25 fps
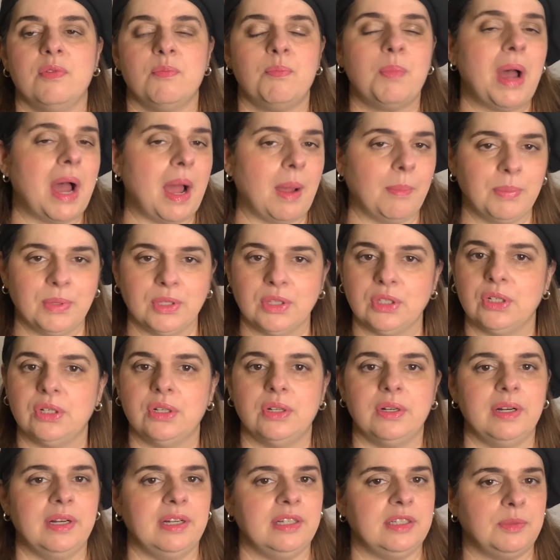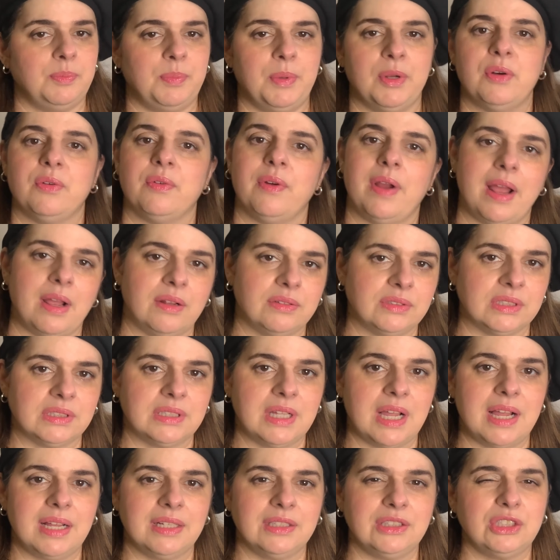popular and it's been around a
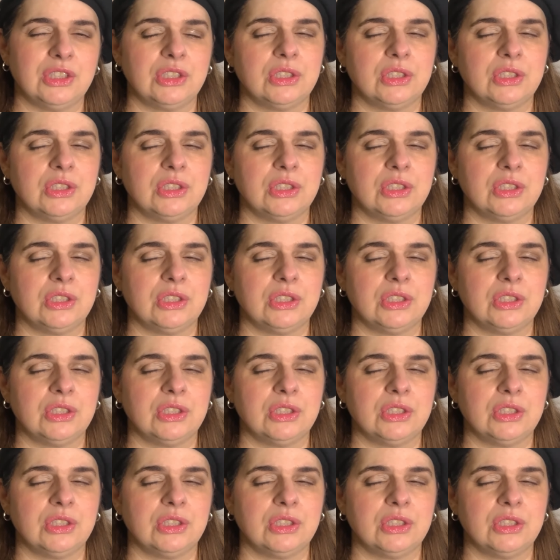lot.